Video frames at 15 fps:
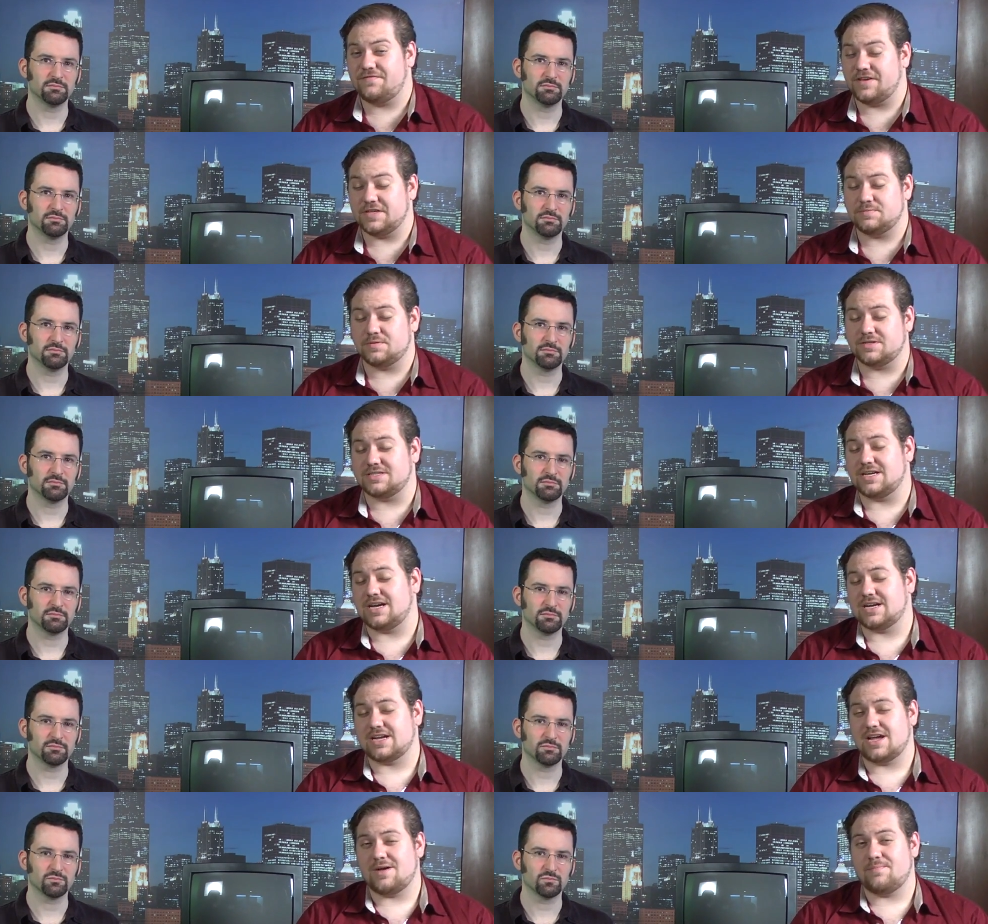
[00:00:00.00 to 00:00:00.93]

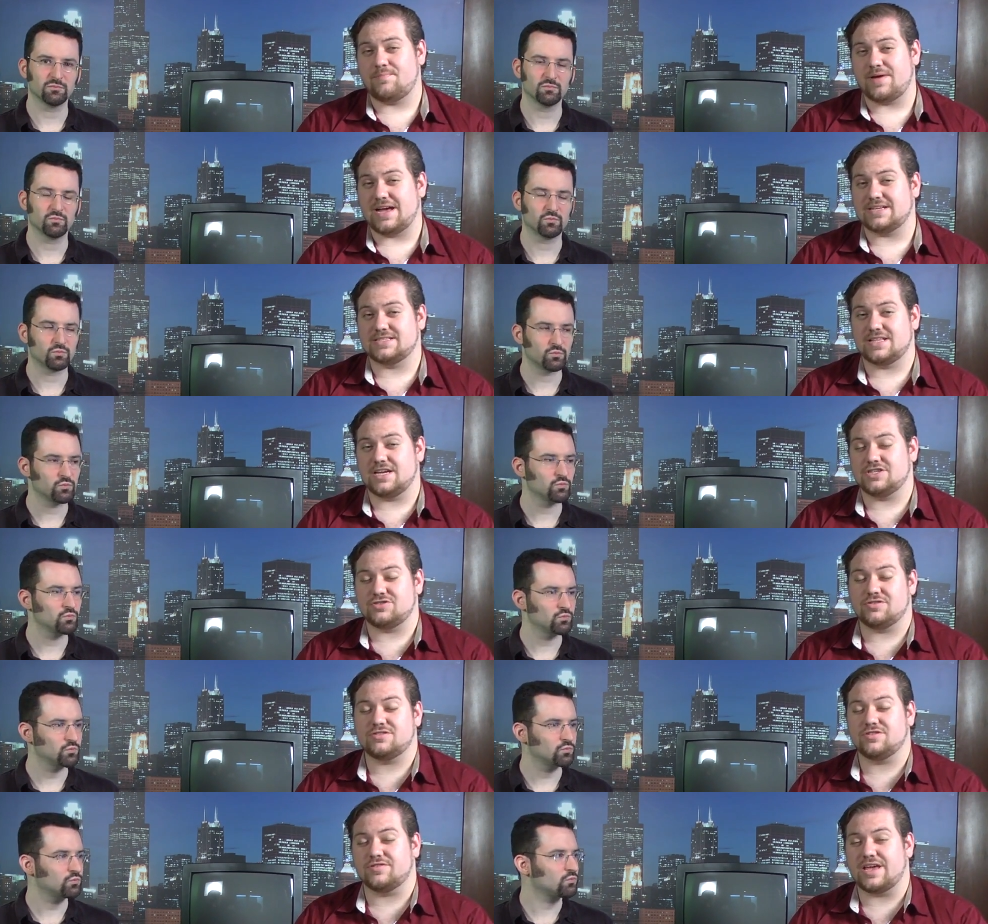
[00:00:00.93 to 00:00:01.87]
Speaker 1: Facebook.com
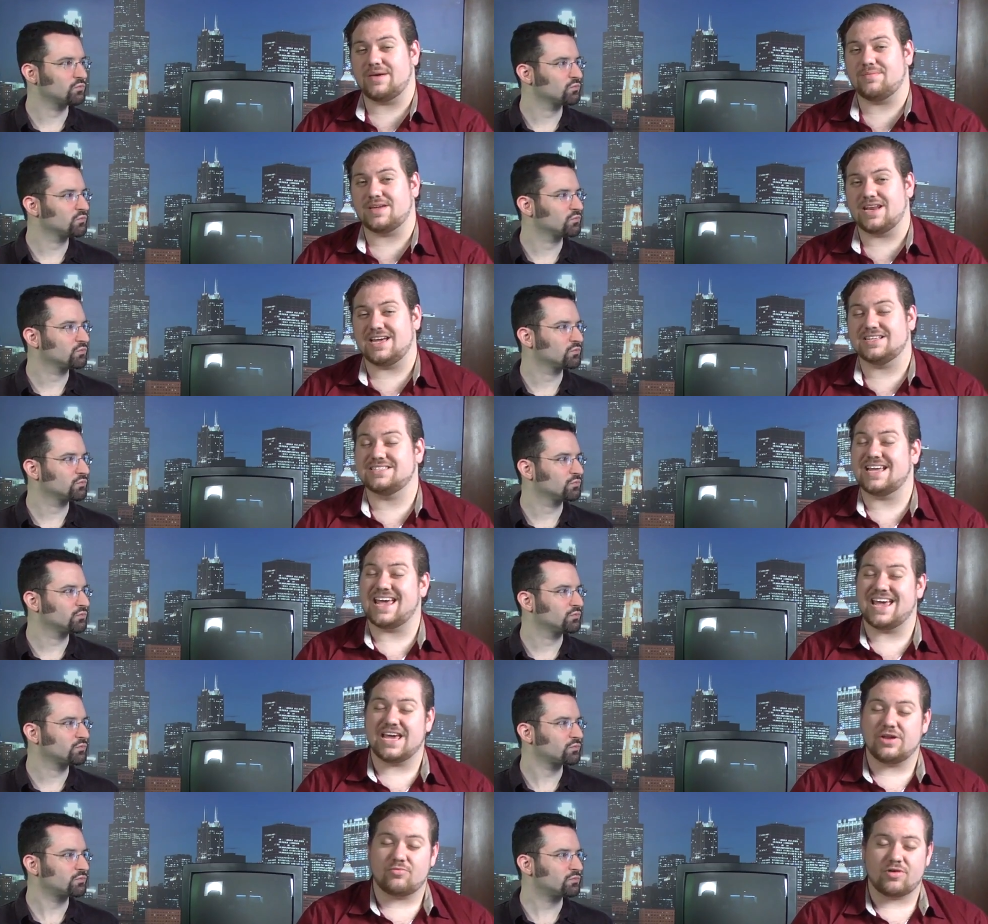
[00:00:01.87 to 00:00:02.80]
backslash RetroGameConnect,
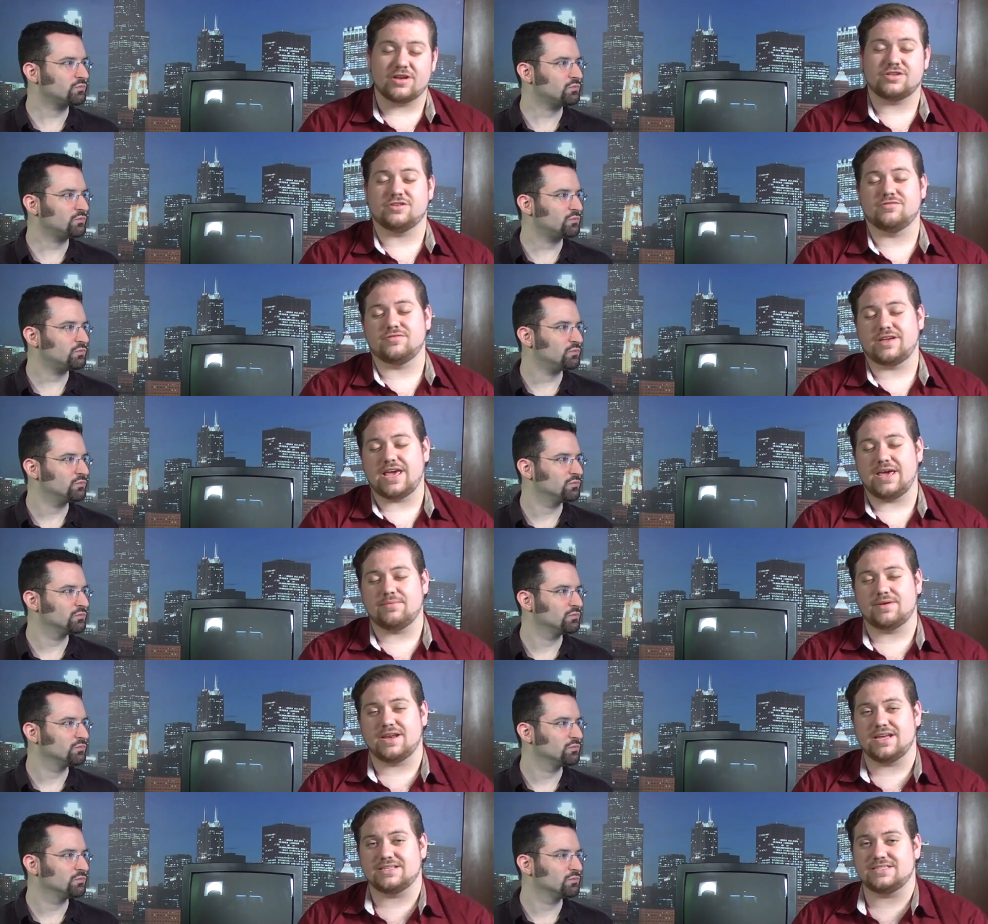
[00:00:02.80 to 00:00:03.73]
and
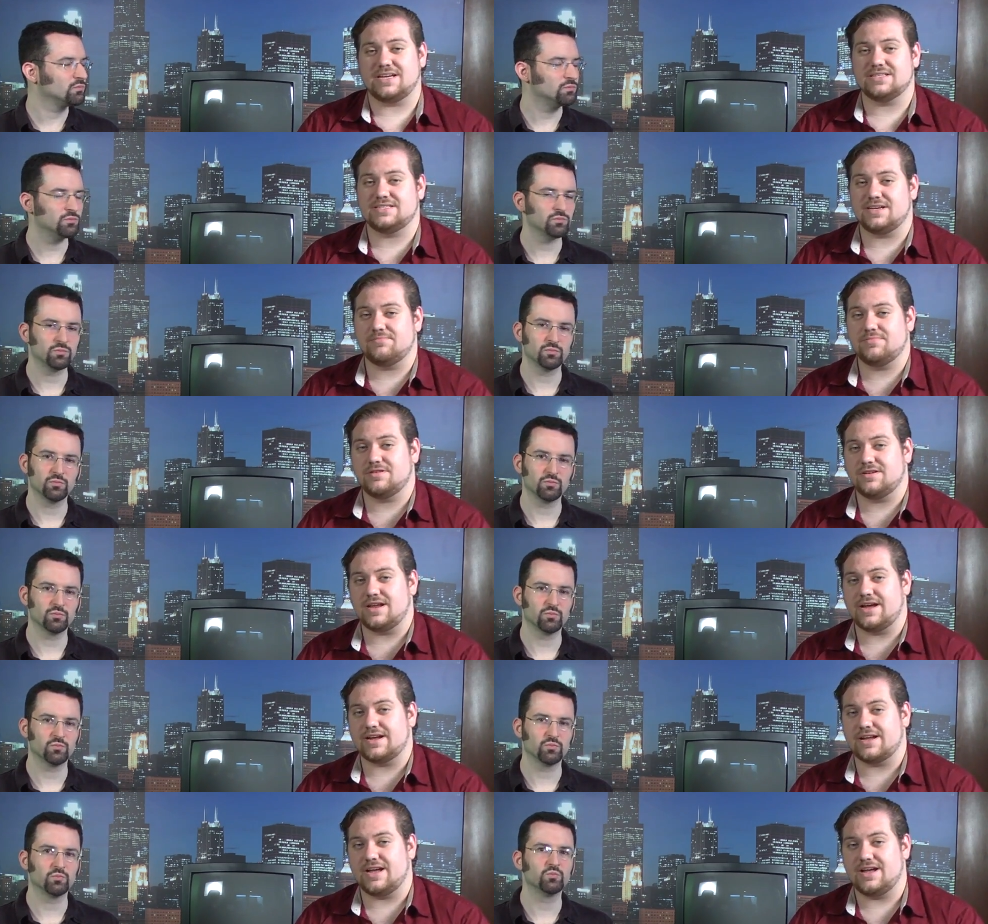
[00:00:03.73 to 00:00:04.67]

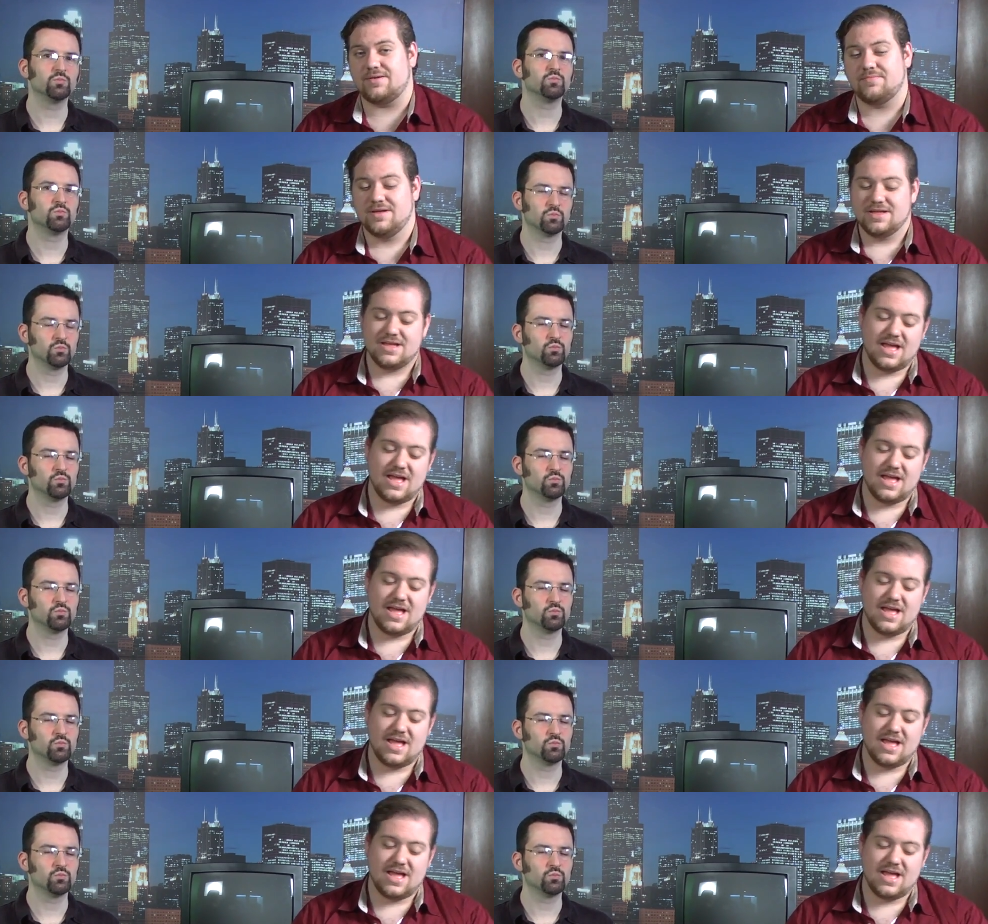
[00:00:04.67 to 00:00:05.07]
RetroGameConnect.tumblr.com.